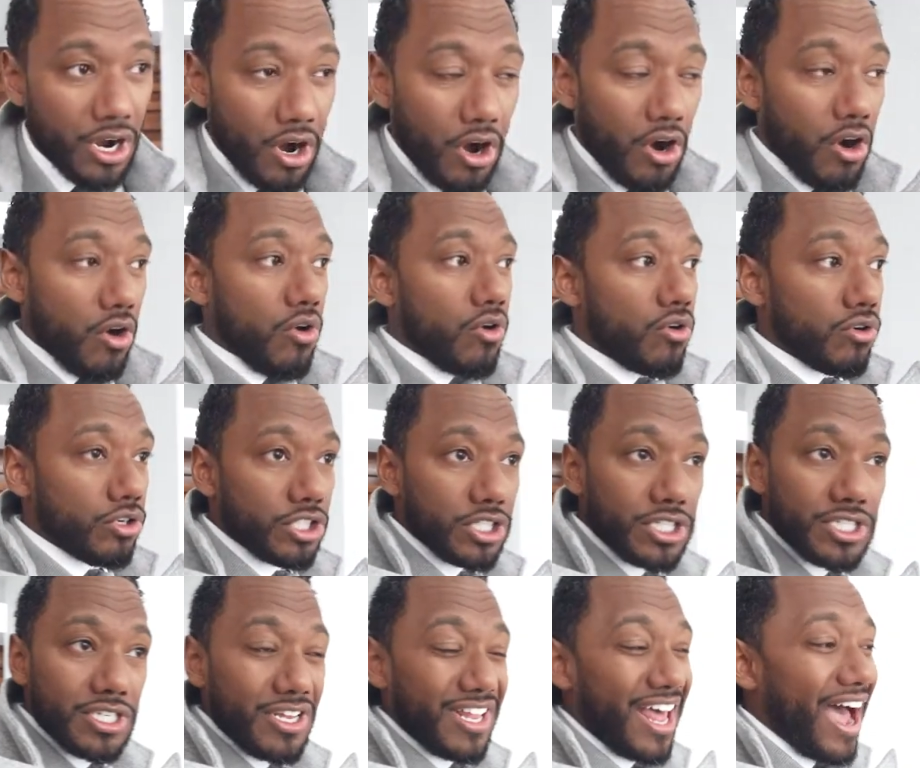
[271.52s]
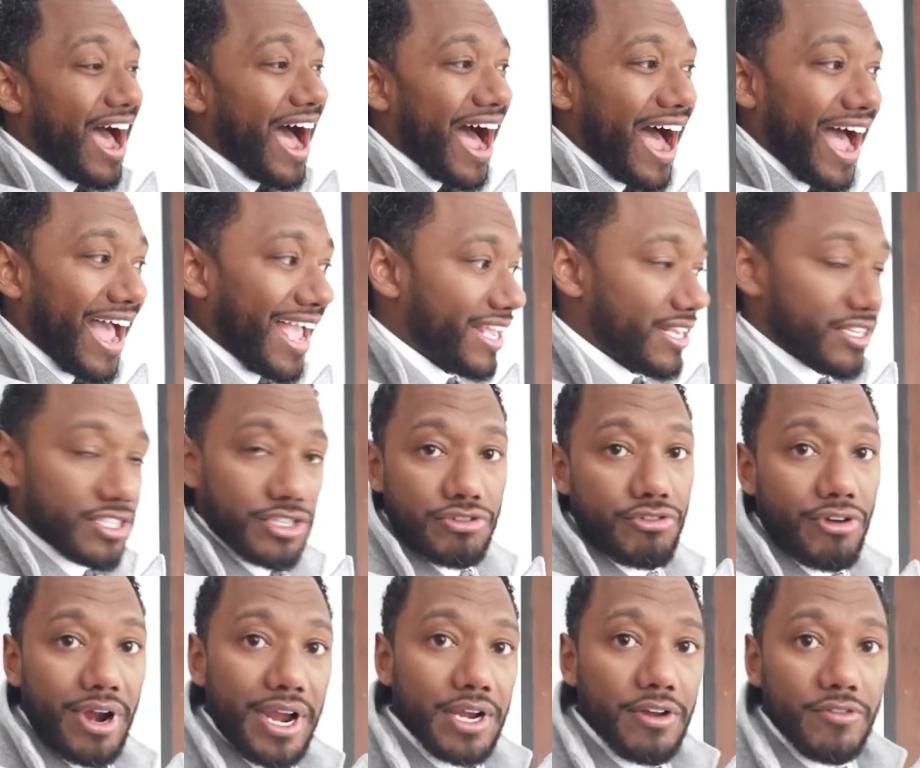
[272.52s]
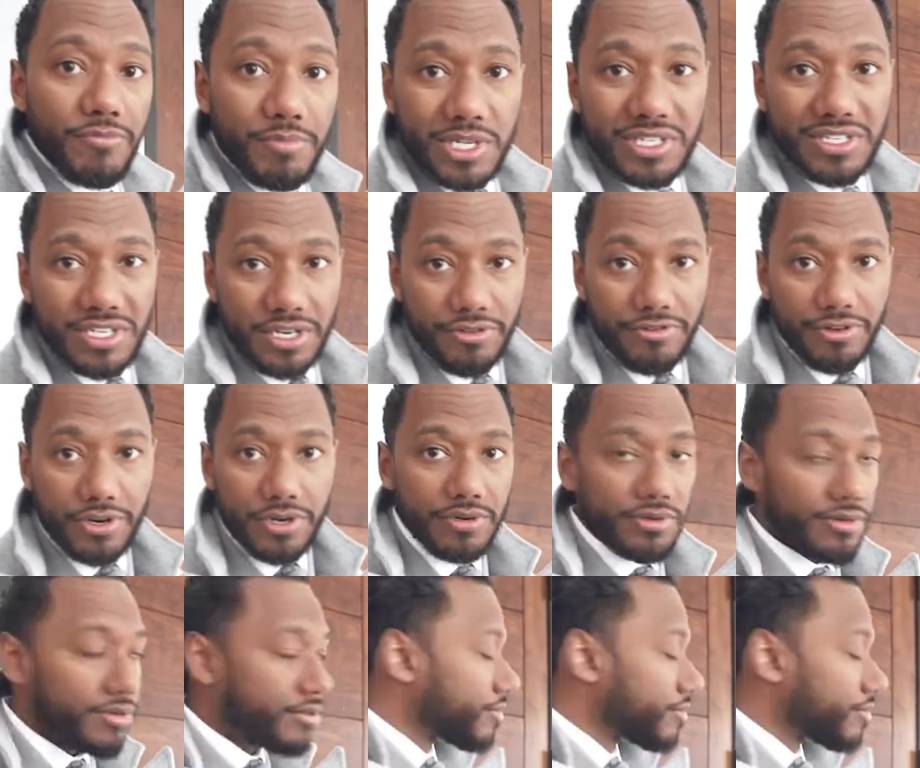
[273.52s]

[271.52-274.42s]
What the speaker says: are all just the highest grade of material.